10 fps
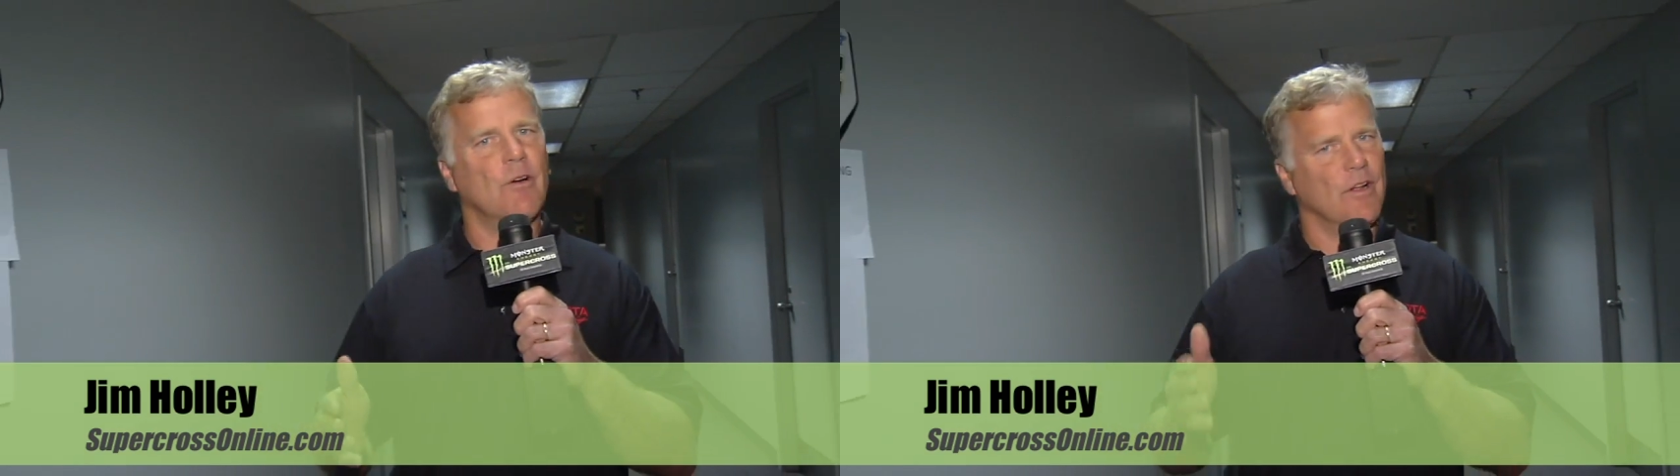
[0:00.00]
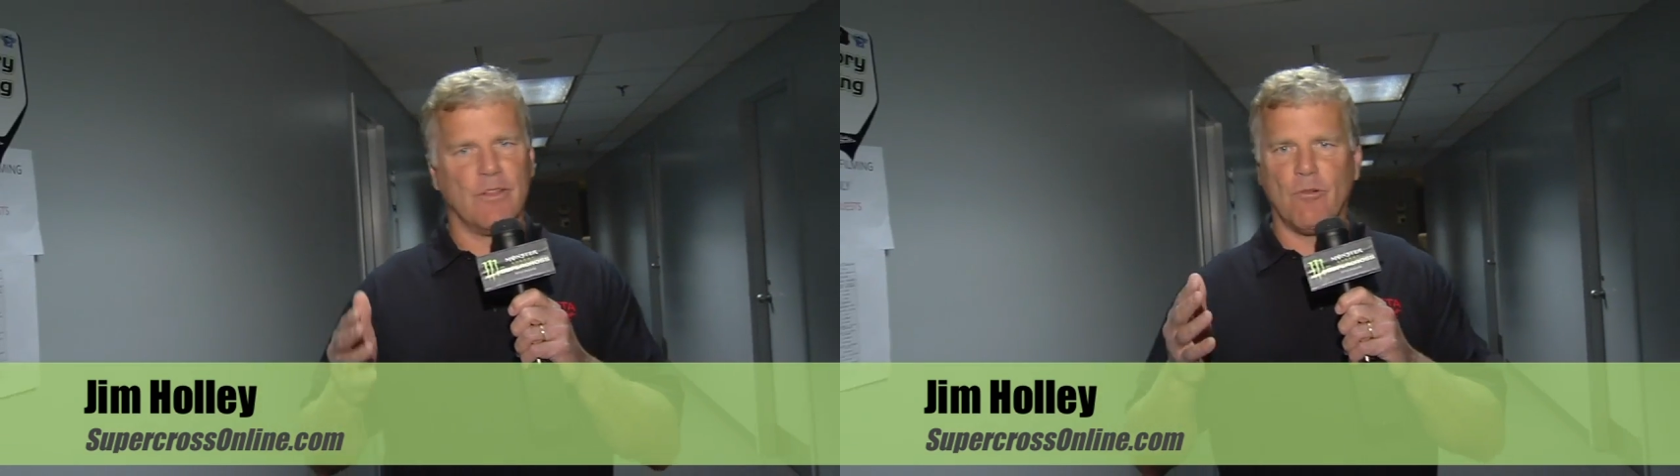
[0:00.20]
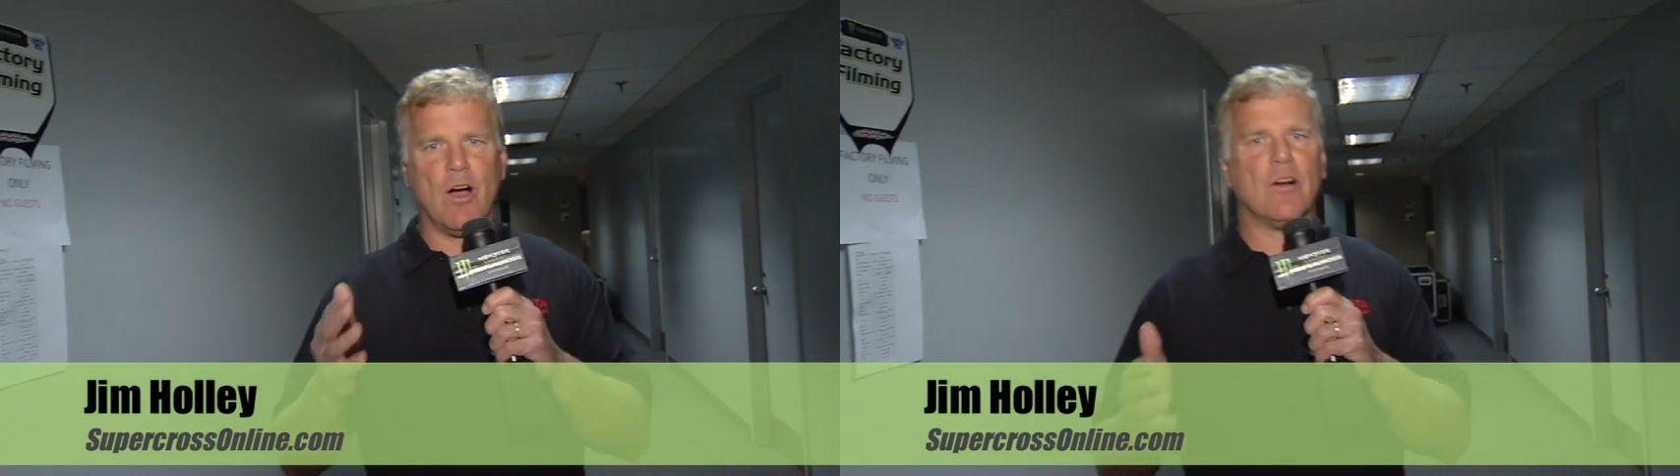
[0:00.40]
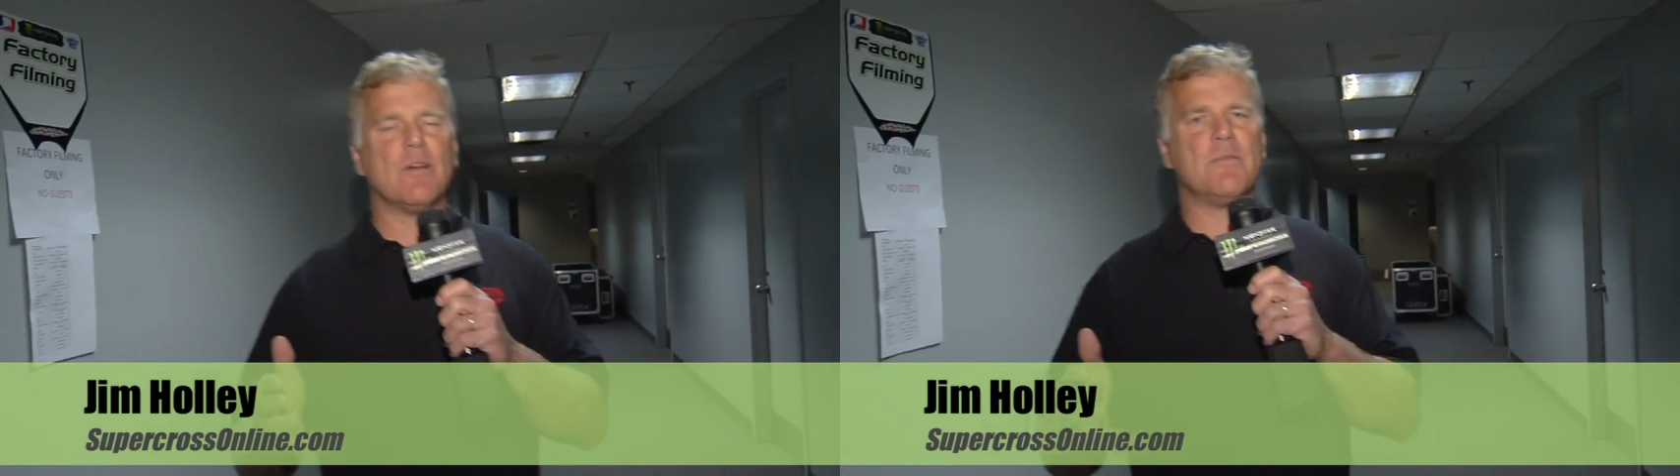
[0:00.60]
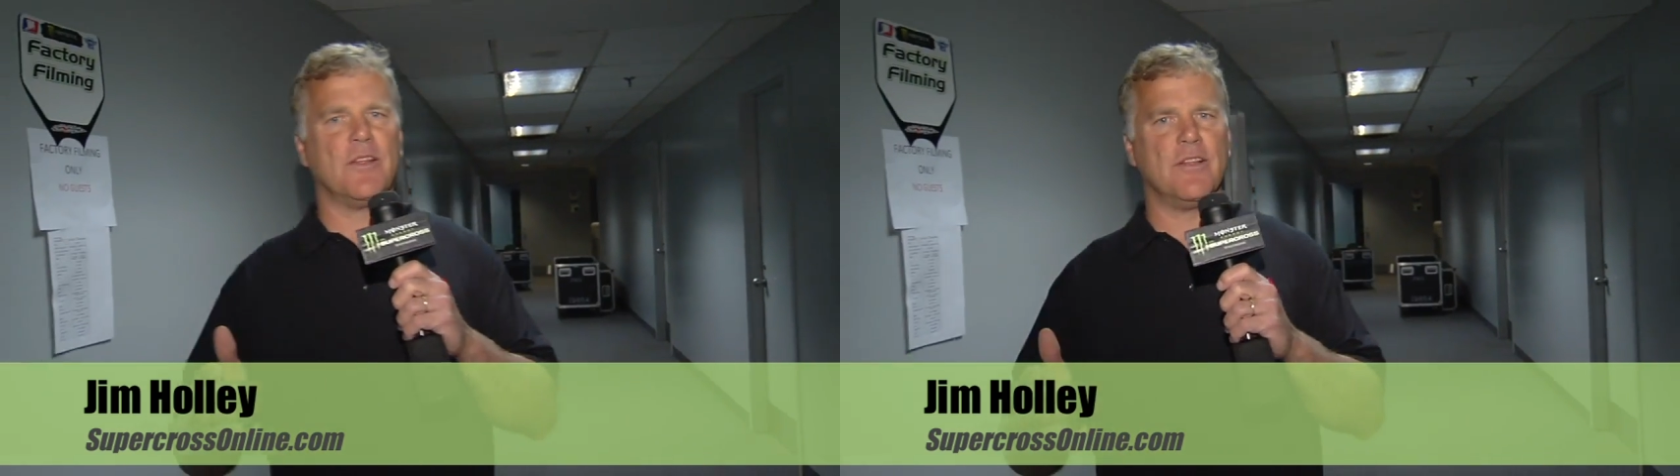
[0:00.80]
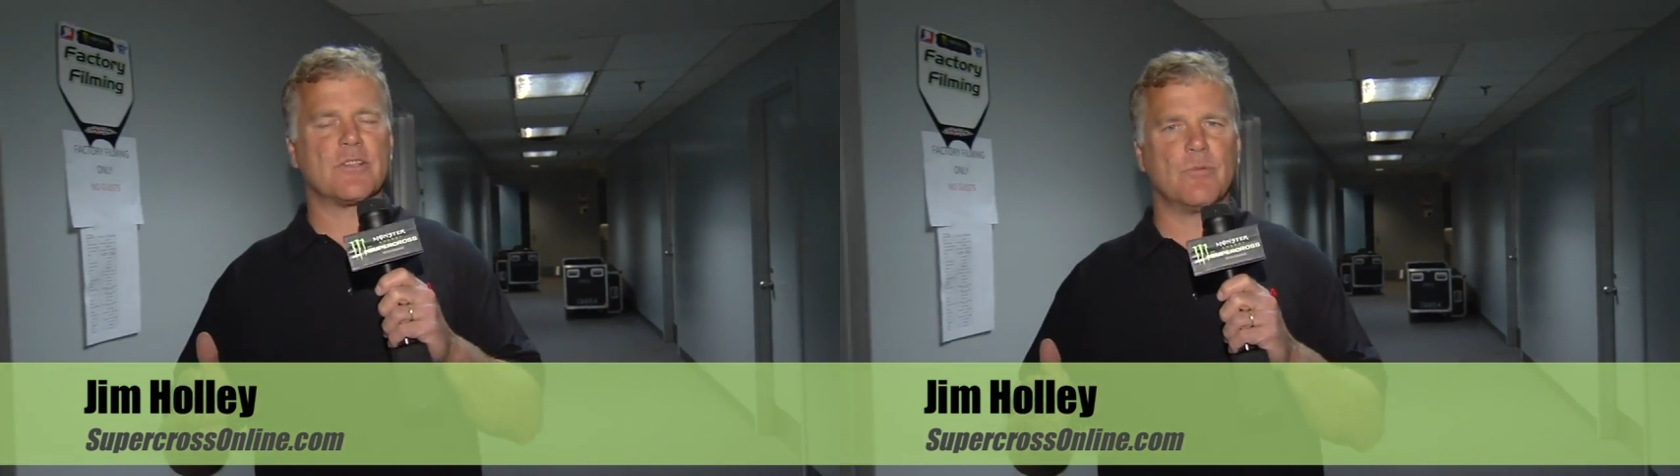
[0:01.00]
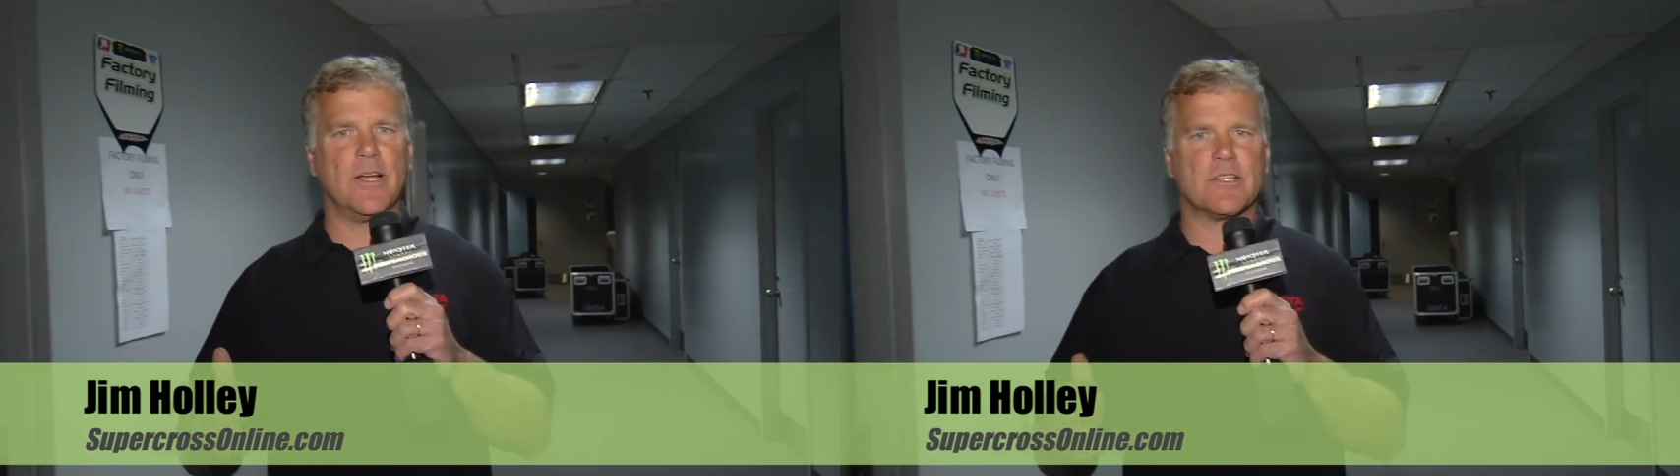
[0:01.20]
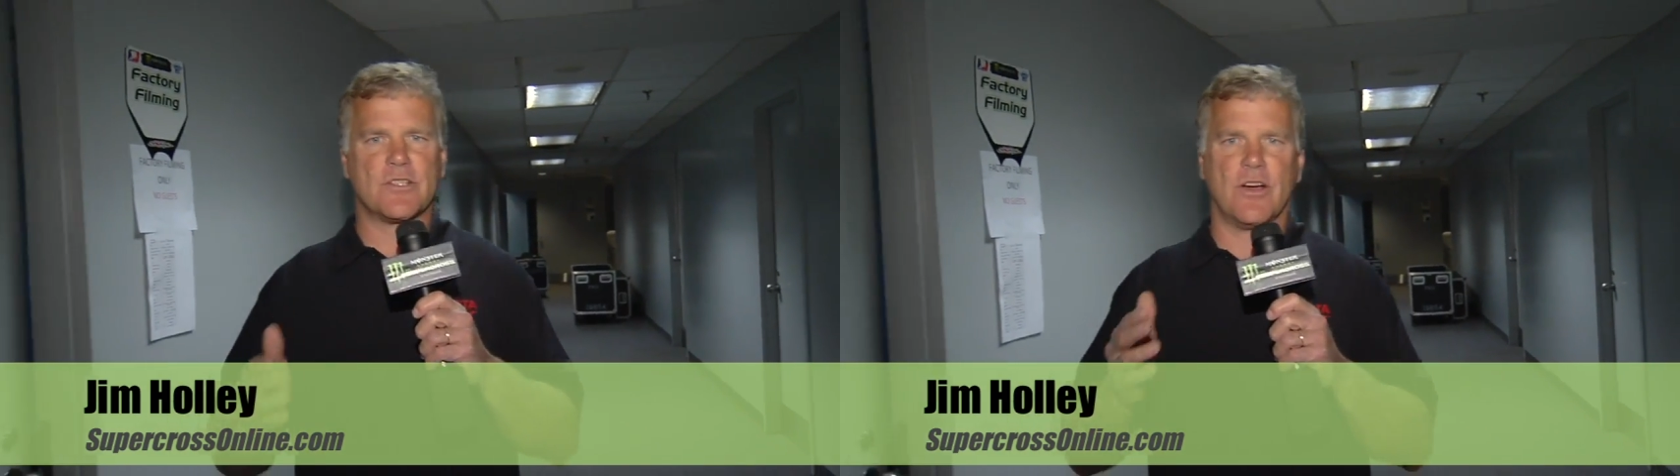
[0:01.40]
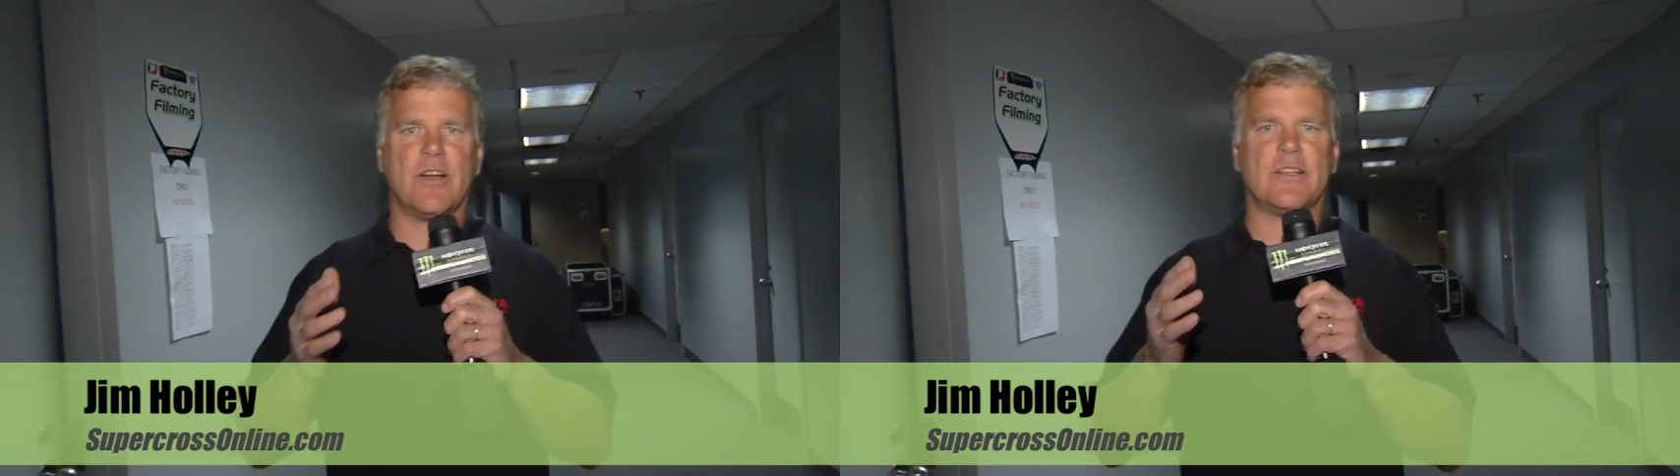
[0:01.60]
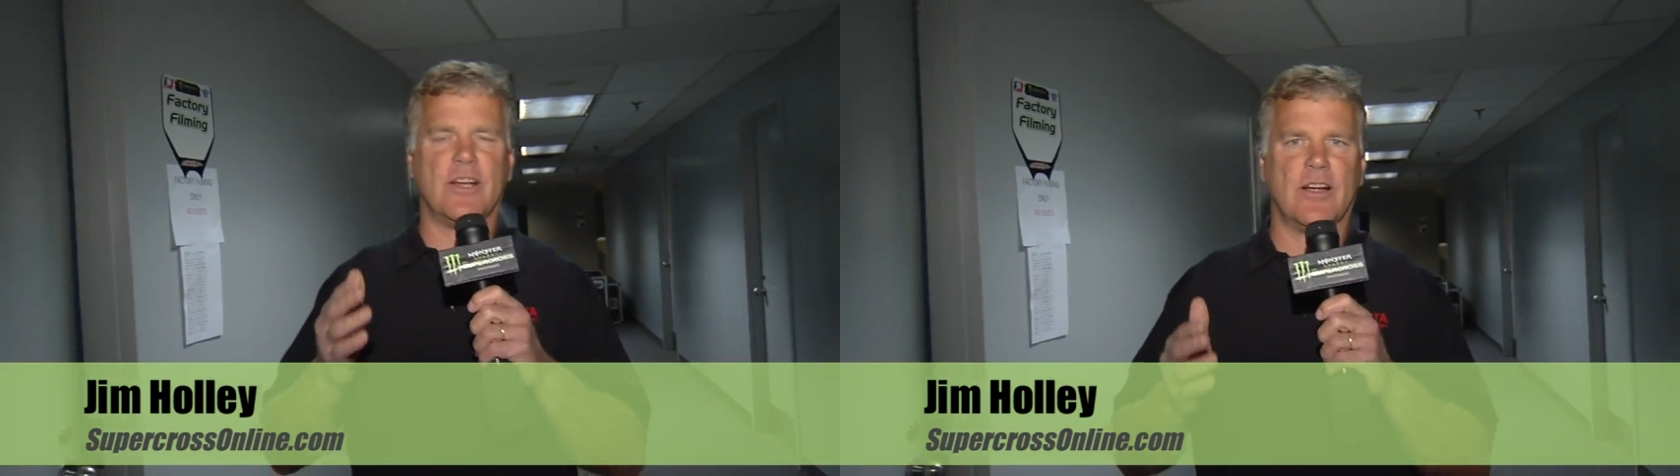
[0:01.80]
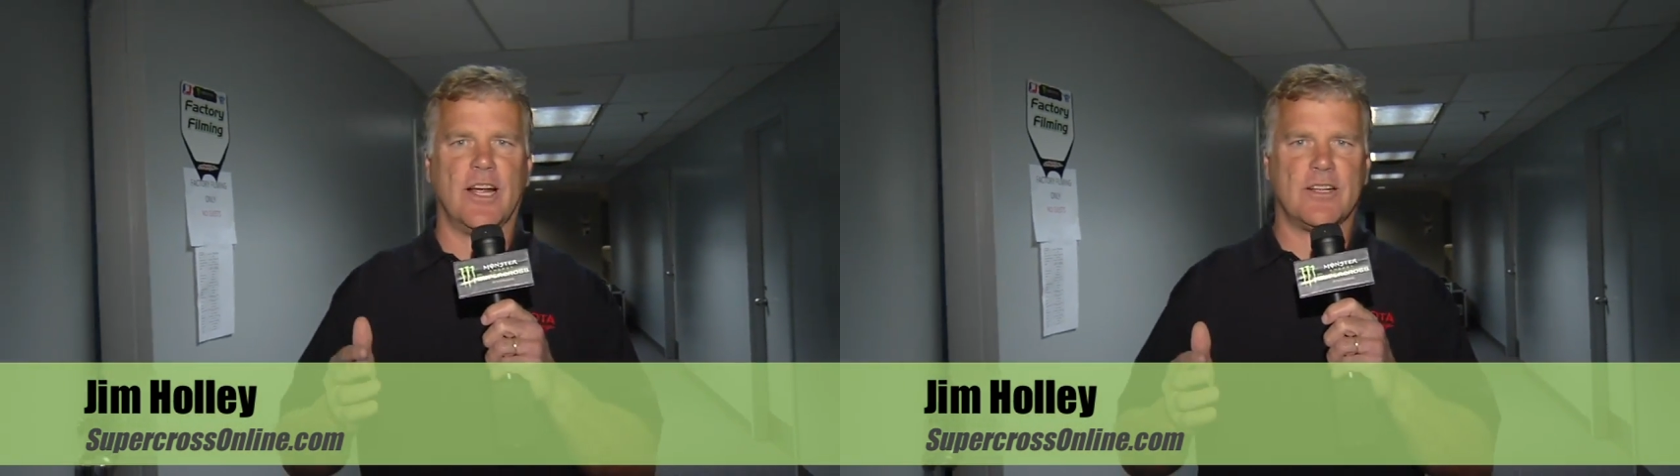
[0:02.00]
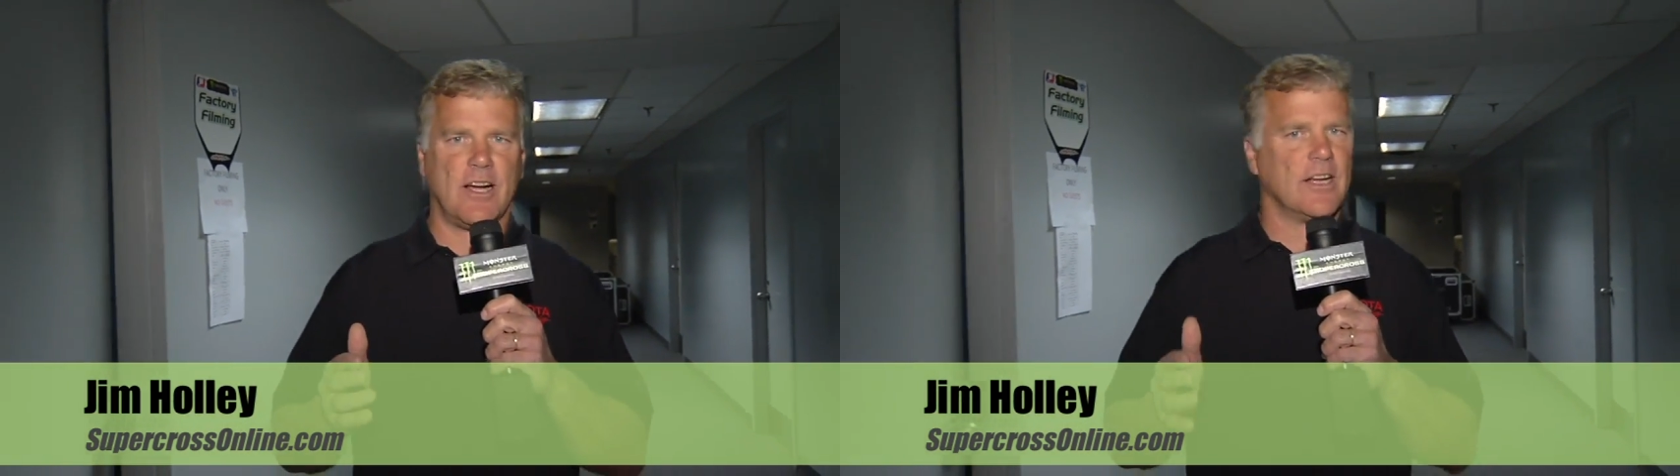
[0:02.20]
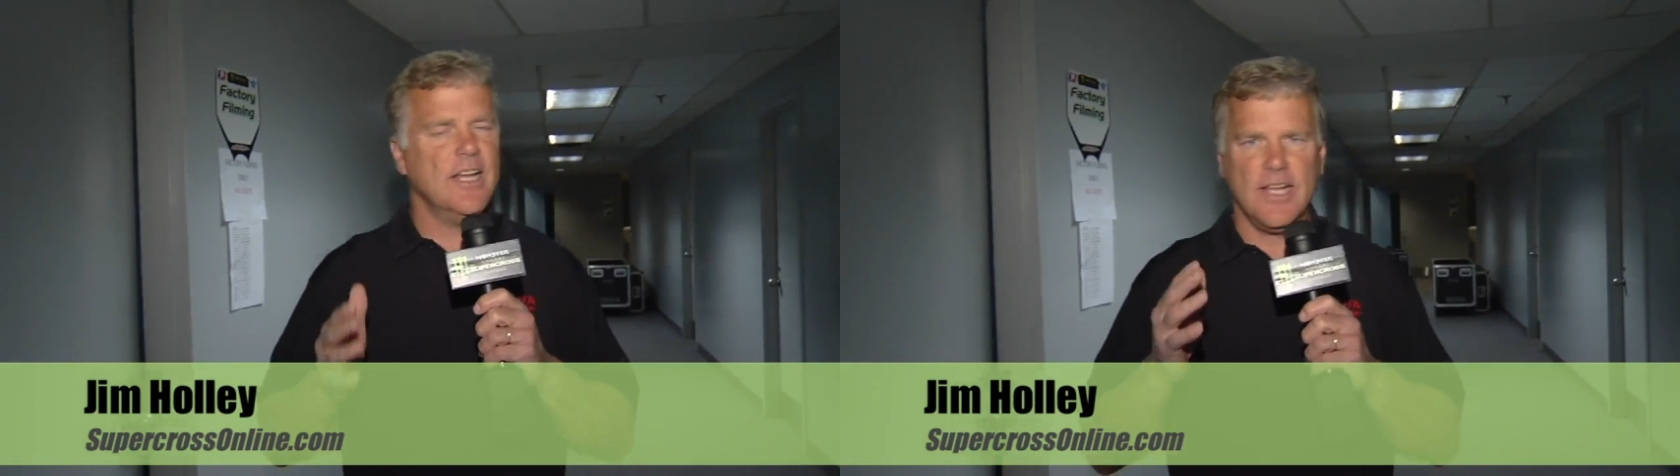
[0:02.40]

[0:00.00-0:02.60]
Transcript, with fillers: Well, welcome to this week's Toyota Tailgate Talk.